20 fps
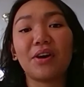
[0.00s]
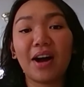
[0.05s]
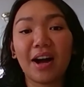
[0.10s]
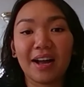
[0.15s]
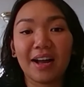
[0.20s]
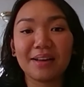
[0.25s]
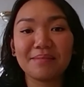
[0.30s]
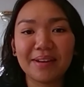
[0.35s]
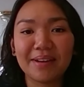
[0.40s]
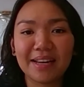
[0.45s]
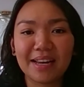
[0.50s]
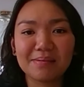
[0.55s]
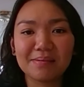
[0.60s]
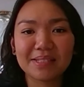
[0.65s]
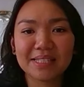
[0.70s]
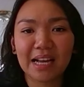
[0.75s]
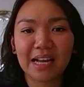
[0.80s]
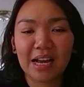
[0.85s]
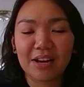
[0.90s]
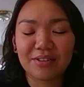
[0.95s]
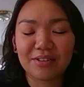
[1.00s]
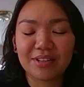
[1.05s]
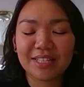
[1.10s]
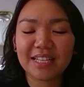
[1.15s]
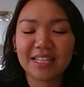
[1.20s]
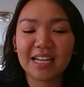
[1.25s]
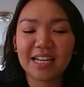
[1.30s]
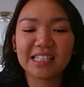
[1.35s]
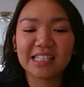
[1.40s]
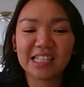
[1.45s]
Hi, my name is Khairunnisa
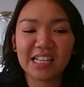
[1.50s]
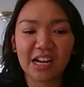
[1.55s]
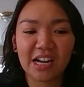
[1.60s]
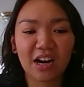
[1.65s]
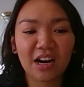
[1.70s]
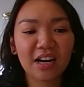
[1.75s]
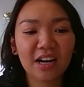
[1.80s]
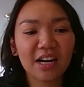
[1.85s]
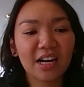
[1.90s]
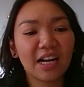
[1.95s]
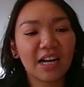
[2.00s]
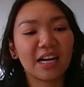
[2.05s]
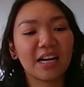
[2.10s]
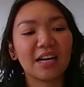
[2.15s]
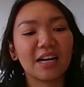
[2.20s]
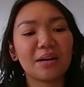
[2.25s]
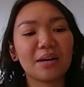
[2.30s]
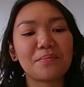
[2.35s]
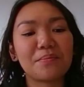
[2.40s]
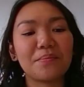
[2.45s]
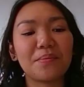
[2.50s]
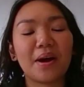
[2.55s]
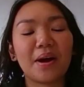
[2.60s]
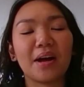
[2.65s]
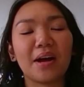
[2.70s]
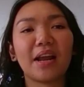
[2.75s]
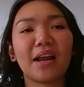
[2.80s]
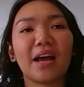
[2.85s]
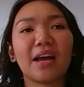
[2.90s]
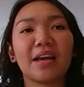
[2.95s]
Intiar,
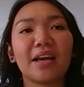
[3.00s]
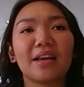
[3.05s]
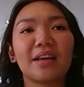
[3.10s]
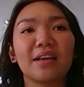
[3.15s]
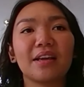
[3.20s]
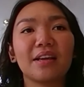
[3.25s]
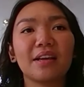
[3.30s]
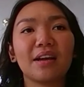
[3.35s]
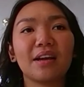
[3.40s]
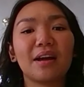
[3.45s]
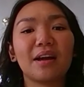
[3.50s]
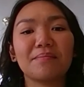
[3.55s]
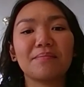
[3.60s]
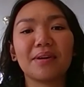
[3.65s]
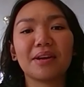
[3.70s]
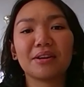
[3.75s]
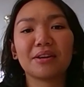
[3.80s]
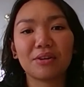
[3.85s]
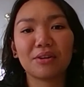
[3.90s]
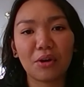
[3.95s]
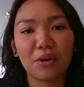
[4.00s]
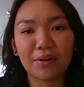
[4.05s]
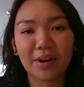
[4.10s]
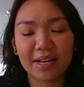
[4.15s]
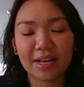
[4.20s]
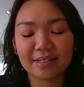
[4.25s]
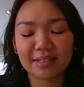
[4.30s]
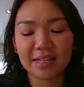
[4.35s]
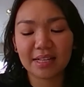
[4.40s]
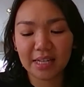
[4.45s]
but I am better known
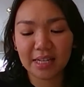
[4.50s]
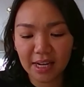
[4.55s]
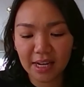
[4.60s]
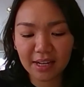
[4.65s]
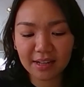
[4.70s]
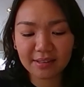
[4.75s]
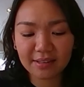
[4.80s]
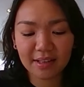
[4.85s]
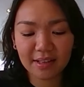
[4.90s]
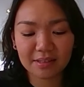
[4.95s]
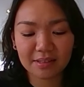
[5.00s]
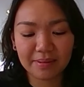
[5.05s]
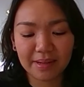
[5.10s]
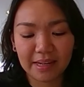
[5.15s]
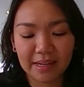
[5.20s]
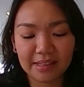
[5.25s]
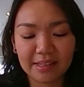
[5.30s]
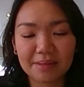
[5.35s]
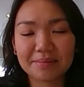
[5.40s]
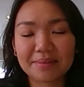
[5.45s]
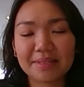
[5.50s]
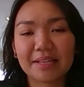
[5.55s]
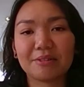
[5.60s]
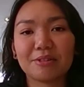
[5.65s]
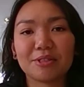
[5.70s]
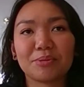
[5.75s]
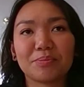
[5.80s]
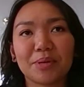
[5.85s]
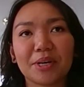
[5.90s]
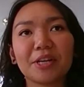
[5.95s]
as Inda. That's my nickname since I
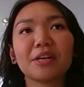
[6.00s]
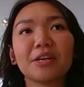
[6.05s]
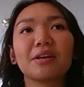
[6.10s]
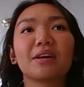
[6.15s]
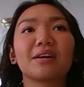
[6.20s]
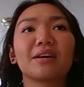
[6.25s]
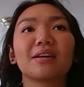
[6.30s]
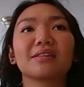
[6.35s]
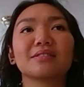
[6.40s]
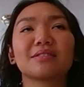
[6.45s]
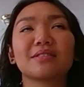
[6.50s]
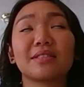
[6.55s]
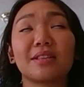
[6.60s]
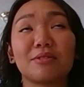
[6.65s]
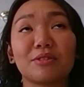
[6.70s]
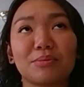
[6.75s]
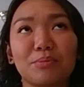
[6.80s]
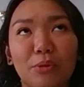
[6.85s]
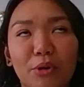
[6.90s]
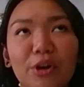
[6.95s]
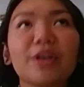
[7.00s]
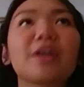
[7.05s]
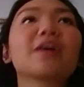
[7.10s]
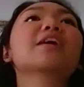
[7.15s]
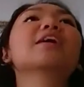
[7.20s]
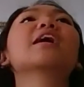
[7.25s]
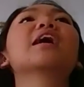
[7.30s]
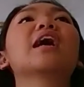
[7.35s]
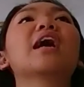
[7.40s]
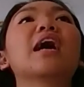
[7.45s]
was born.
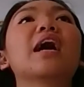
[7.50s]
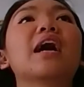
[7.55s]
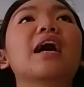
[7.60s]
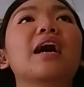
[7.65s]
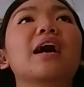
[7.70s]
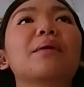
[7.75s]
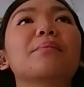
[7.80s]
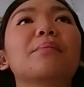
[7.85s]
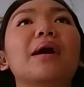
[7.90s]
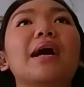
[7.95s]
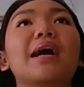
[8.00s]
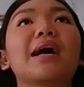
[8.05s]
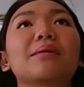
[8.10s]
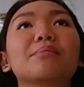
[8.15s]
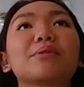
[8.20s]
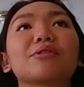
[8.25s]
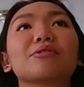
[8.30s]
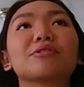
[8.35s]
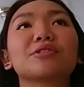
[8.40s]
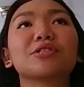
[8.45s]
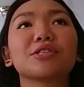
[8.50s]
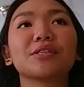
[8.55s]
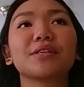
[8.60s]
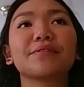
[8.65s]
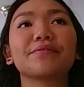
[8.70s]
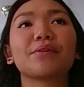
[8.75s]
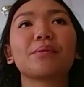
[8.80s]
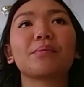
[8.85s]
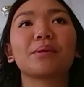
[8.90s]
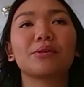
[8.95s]
I'm originally
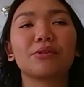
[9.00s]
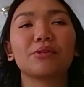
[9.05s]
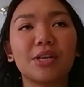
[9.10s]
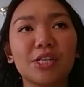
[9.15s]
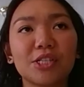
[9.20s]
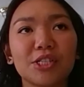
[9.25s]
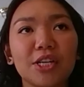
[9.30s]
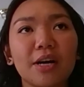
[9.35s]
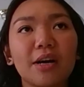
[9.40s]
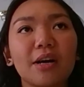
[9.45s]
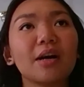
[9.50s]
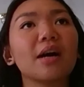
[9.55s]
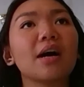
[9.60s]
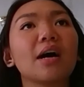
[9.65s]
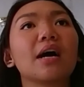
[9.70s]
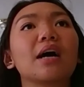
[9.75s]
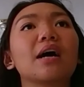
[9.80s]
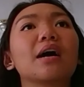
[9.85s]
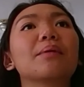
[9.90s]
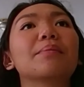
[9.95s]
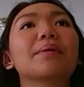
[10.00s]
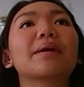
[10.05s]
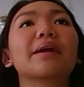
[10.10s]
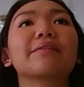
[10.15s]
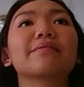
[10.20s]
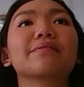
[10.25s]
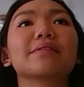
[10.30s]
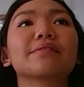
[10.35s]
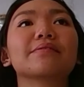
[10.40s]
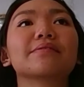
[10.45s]
from Indonesia, but
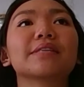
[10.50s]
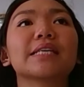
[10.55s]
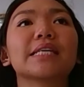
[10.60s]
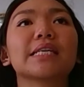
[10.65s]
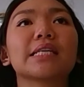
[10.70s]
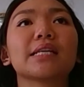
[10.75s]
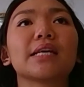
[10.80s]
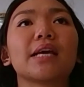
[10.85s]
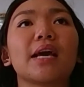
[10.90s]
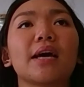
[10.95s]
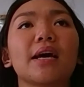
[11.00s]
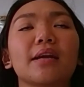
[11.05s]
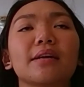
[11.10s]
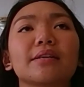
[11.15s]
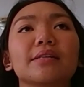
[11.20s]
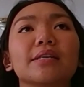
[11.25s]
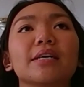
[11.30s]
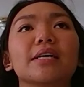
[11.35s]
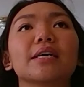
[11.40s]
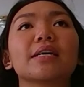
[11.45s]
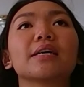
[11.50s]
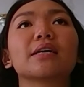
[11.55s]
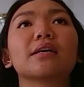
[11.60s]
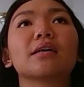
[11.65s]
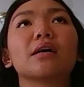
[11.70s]
I've lived in Canada